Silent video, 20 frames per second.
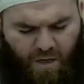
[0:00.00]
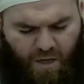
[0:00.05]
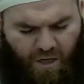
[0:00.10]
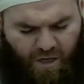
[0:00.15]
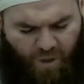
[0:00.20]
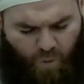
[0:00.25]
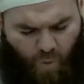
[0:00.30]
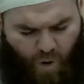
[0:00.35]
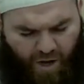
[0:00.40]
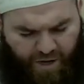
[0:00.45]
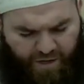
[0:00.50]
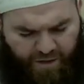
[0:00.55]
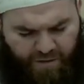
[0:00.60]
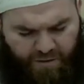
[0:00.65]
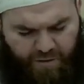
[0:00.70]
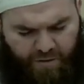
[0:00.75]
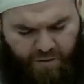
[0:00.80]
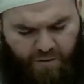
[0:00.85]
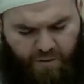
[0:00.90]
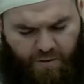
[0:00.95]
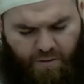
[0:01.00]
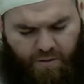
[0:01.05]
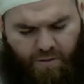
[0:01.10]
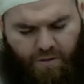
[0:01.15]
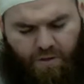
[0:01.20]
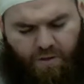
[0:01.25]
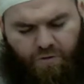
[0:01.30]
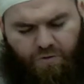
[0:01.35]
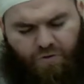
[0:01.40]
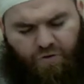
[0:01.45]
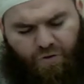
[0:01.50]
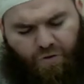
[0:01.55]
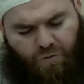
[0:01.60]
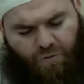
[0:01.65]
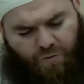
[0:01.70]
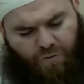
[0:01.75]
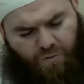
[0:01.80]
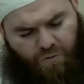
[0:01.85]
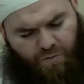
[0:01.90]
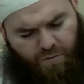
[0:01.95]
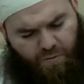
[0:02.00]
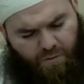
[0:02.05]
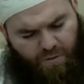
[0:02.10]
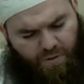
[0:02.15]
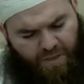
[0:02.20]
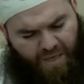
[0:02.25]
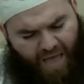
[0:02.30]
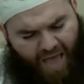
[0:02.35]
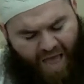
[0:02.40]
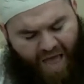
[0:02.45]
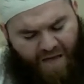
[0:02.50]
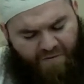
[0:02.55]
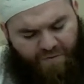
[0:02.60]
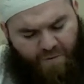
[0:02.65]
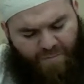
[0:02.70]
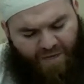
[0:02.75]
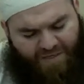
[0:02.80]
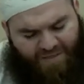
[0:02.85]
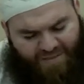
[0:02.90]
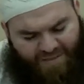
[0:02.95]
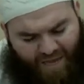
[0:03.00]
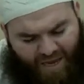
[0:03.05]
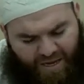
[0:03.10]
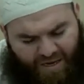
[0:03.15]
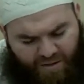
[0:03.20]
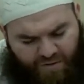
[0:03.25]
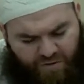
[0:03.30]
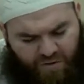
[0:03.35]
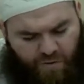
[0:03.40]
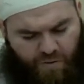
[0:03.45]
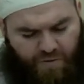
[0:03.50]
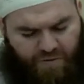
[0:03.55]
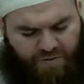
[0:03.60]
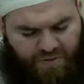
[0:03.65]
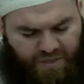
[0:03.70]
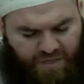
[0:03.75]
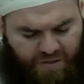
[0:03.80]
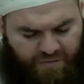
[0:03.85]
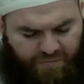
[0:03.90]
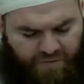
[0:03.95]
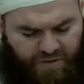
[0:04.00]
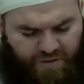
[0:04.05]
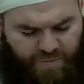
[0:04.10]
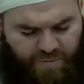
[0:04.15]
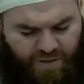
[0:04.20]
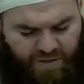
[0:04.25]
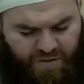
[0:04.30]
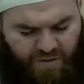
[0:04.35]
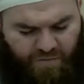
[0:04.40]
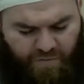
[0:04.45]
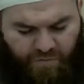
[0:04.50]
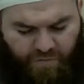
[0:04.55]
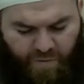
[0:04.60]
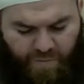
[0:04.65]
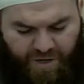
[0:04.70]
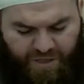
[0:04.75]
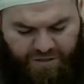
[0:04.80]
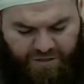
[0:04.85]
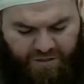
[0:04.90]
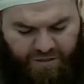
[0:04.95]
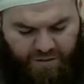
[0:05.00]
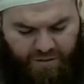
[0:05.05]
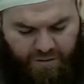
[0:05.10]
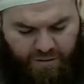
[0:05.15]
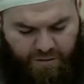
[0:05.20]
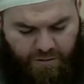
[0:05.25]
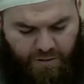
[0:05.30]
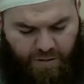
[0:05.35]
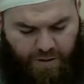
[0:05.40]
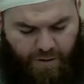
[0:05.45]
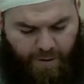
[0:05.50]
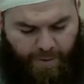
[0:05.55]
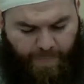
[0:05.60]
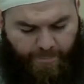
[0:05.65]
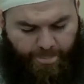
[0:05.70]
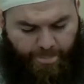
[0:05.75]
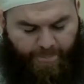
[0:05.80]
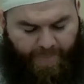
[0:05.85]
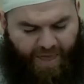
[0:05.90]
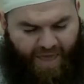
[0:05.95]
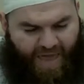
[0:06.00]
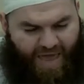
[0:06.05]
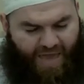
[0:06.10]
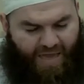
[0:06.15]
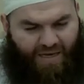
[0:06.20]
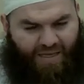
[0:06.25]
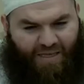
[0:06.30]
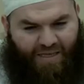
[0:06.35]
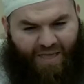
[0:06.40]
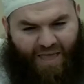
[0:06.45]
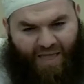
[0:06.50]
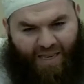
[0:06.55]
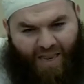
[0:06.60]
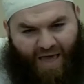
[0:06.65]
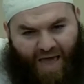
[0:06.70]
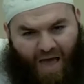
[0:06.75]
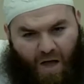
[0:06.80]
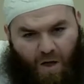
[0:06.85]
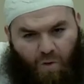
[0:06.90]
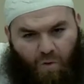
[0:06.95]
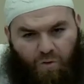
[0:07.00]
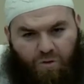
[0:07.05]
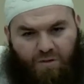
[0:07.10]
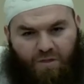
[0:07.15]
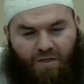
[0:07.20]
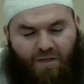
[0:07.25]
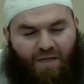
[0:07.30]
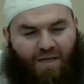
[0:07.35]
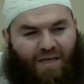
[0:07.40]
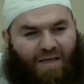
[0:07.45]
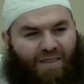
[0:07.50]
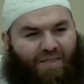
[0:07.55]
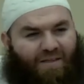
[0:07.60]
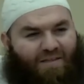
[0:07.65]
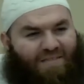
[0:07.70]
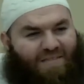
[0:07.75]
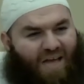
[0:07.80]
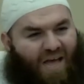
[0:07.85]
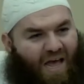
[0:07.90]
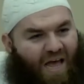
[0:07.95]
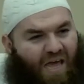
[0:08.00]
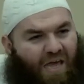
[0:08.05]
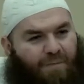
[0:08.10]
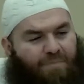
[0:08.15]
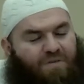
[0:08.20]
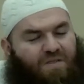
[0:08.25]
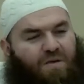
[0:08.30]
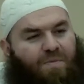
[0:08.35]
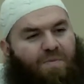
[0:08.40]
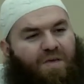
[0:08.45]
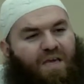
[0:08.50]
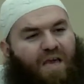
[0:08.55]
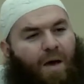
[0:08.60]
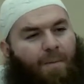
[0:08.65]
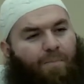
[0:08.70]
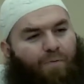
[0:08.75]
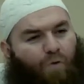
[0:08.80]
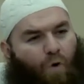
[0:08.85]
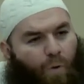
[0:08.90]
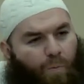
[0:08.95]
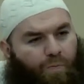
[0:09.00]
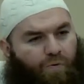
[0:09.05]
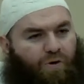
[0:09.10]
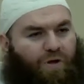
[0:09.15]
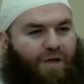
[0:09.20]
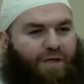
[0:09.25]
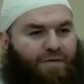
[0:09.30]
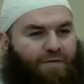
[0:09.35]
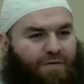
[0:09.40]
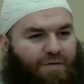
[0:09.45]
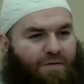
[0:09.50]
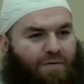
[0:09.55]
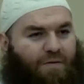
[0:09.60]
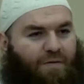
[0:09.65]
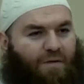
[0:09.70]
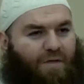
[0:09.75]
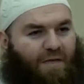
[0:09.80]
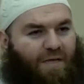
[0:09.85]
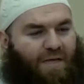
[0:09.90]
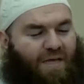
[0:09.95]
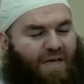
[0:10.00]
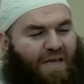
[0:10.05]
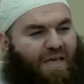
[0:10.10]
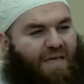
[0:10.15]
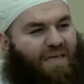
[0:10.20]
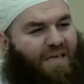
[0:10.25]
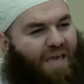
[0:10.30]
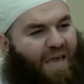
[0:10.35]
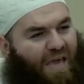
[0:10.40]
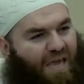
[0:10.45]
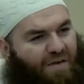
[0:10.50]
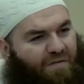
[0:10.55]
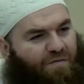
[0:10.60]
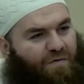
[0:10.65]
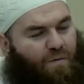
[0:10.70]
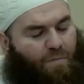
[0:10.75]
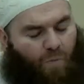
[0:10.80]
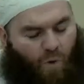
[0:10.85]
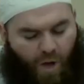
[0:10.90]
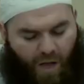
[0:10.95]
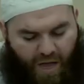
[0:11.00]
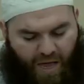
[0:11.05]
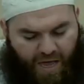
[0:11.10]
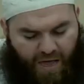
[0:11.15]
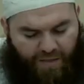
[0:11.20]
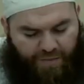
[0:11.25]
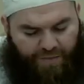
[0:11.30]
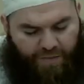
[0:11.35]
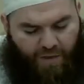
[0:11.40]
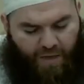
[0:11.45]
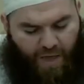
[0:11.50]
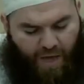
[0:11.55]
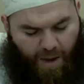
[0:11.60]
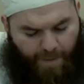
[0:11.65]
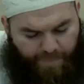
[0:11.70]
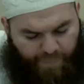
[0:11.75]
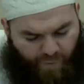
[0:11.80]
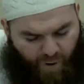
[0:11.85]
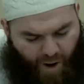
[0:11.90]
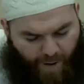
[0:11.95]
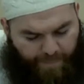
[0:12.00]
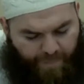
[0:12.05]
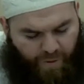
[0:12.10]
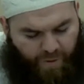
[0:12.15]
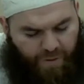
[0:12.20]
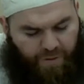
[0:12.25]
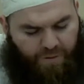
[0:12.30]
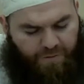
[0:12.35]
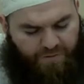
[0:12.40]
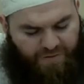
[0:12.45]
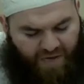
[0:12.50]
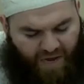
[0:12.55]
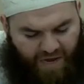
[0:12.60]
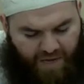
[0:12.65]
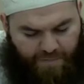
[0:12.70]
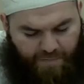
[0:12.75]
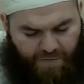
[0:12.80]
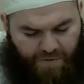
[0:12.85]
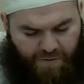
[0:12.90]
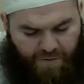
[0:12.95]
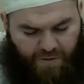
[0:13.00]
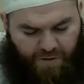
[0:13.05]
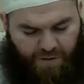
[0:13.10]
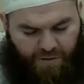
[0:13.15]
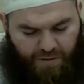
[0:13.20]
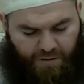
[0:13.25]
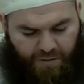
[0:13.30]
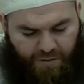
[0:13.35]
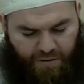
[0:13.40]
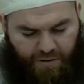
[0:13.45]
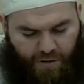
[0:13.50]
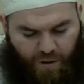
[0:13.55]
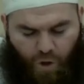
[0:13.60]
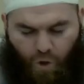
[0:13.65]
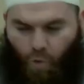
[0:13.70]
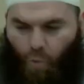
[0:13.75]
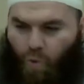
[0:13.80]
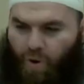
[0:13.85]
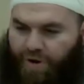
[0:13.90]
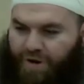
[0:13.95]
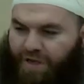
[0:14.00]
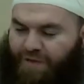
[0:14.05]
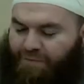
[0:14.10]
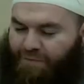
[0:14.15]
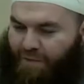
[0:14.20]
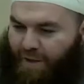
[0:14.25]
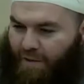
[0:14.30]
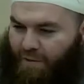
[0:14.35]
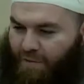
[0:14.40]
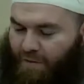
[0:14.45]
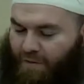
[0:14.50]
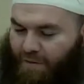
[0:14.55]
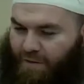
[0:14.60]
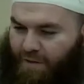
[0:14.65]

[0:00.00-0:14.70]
He wanted to have them excited to receive this piece of information, and he allowed the time to be appropriate. He gave Mu'adh a proper time period where he felt